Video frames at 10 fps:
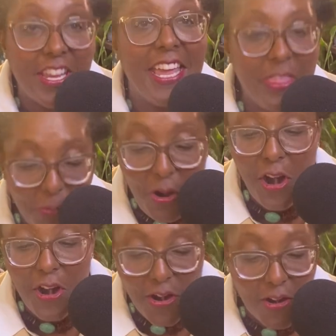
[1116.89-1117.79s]
in the
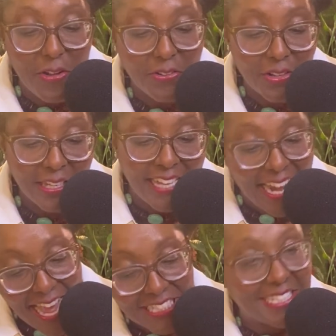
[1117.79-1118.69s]
world. Can
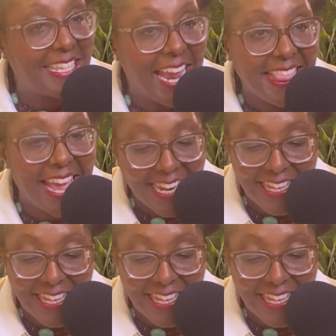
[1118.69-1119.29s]
I say that